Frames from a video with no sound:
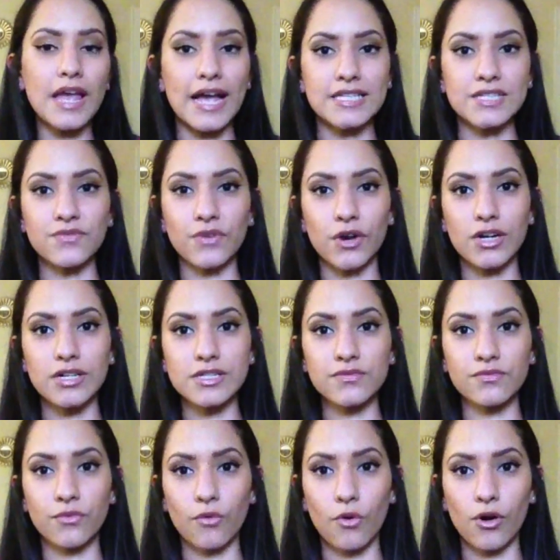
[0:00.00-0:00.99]
as far as
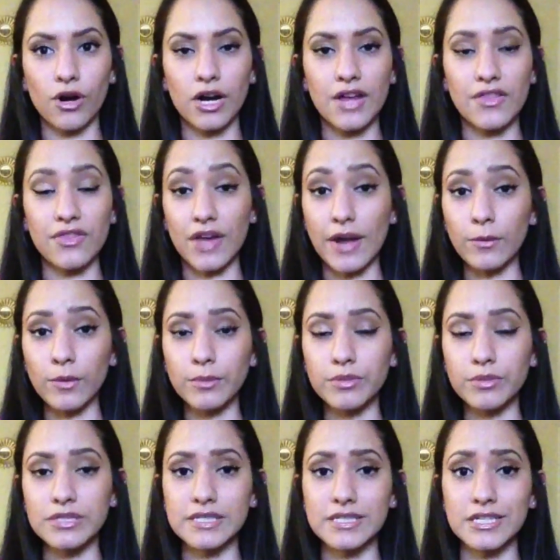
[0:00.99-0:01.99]
for a thyroid
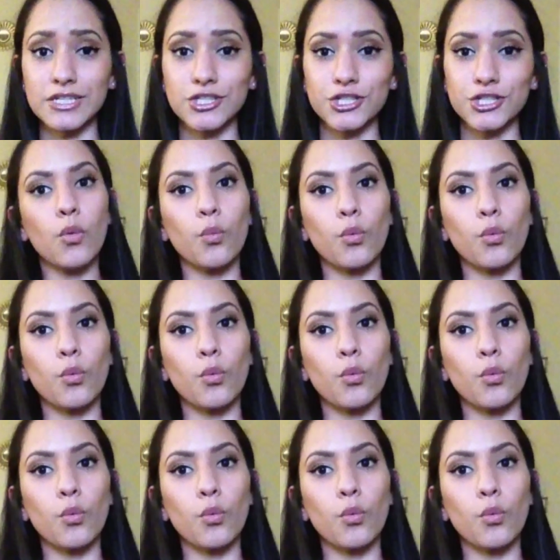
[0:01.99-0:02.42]
procedure,